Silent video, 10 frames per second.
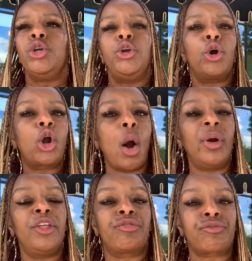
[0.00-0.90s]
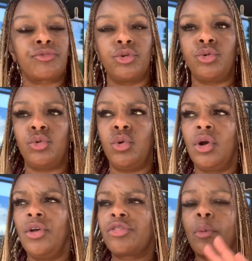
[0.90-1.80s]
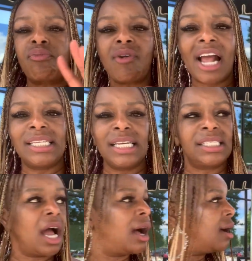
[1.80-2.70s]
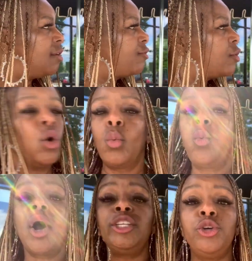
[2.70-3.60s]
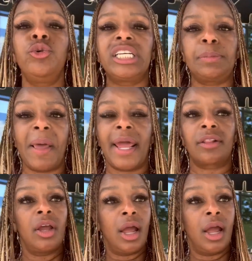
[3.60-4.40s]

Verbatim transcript: you're going through the process of what you expect.